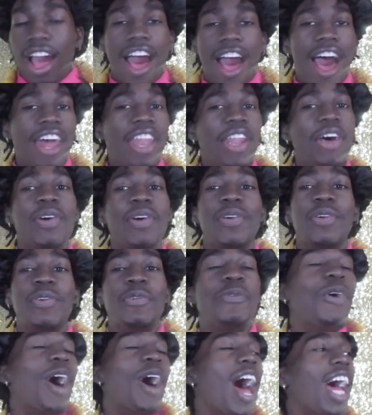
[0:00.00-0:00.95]
I don't,
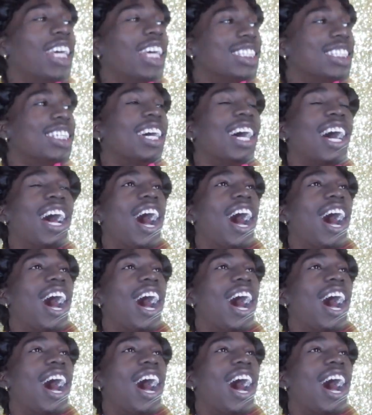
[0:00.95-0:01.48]
what?